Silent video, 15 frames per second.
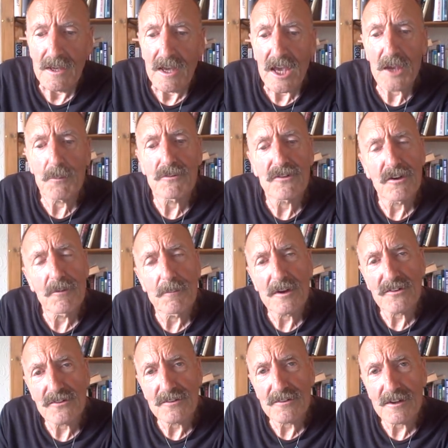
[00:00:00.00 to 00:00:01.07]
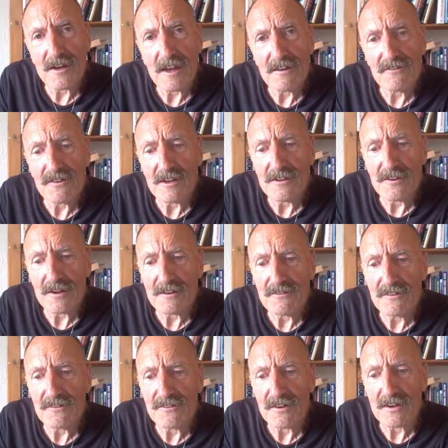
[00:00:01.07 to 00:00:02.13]
He was commissioned in
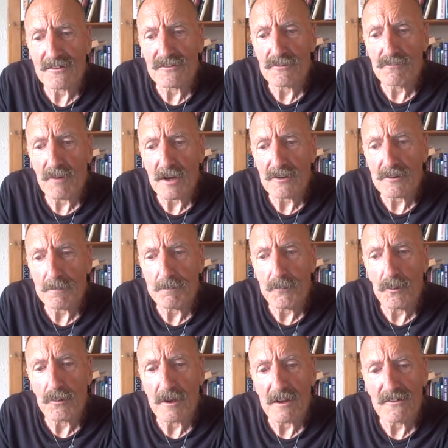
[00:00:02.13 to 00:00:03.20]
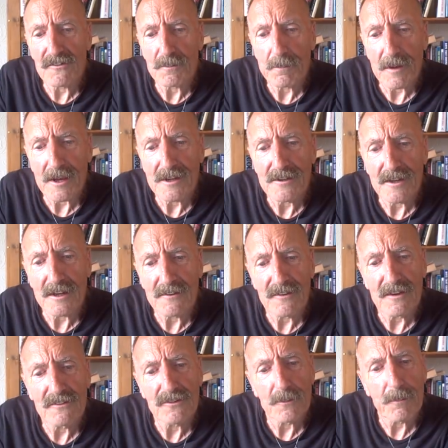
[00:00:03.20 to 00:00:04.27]
1896 to write a book explaining
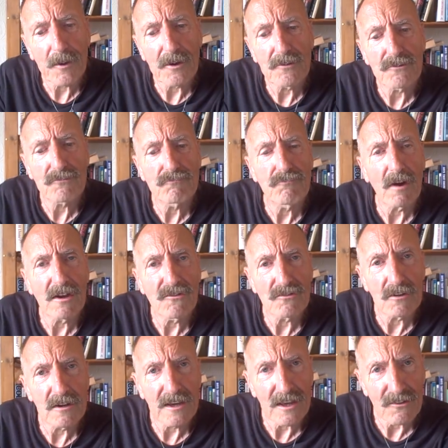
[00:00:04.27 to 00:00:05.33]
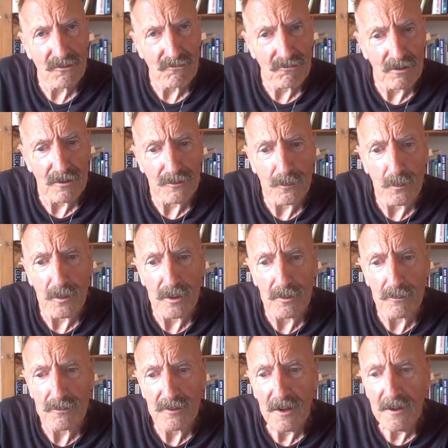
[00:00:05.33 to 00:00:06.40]
the supposed racial history of the
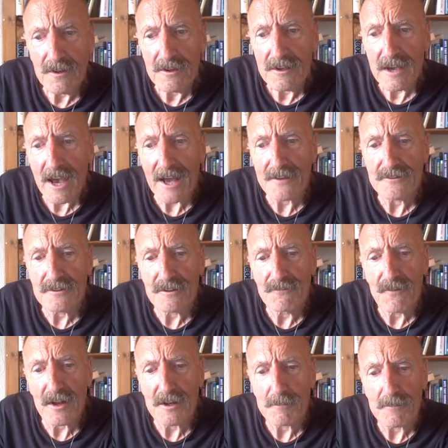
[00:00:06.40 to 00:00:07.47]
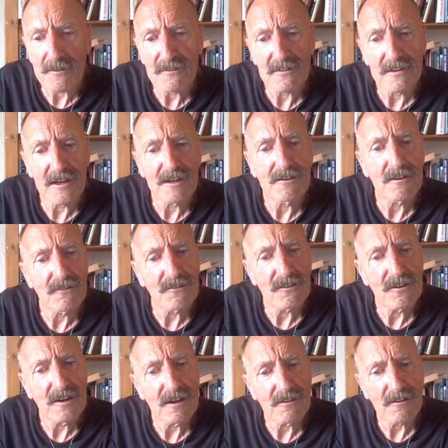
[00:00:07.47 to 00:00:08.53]
world and the developments leading to
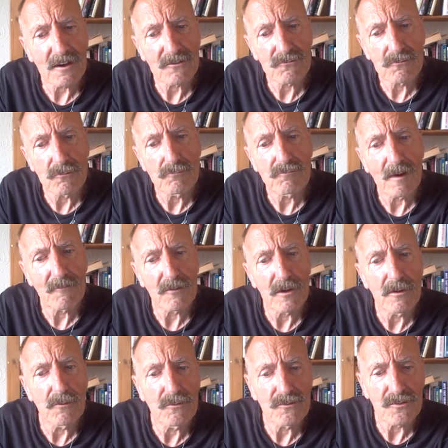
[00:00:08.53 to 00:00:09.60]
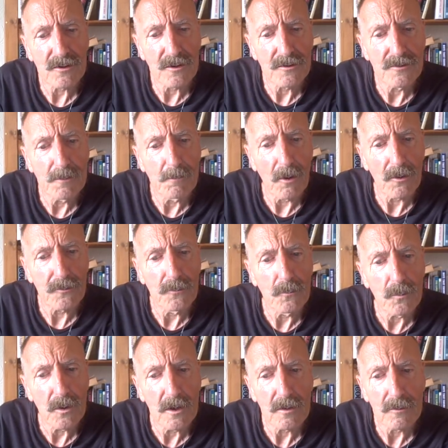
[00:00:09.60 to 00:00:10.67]
the Industrial Revolution and the modern
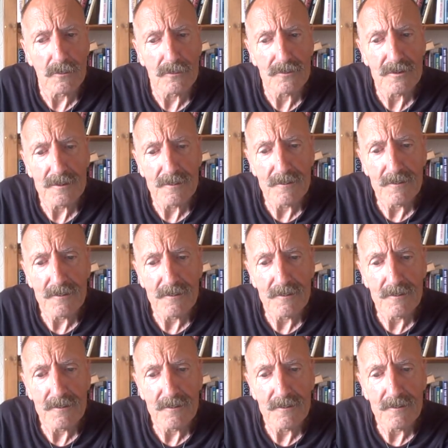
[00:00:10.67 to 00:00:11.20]
world.